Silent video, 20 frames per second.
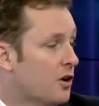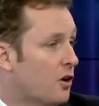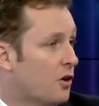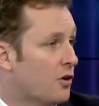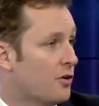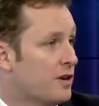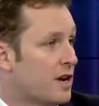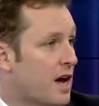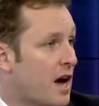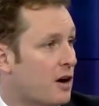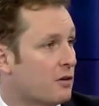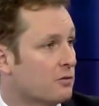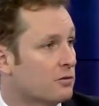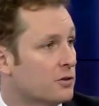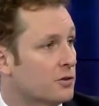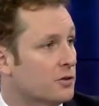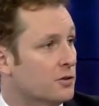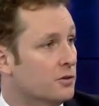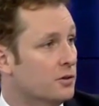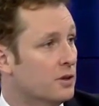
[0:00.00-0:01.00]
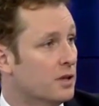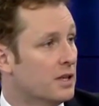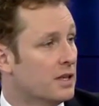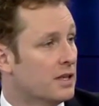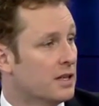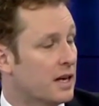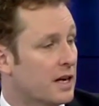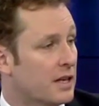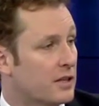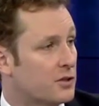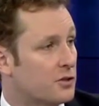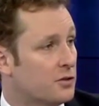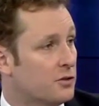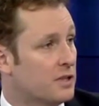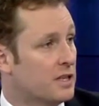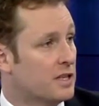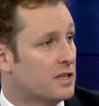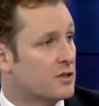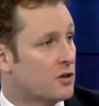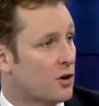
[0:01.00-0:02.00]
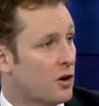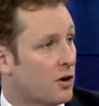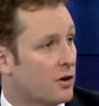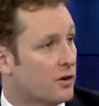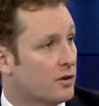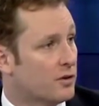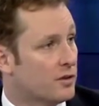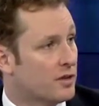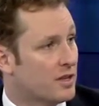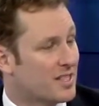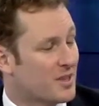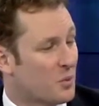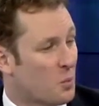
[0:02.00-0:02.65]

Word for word: on Nauru. Uh, two years on, there's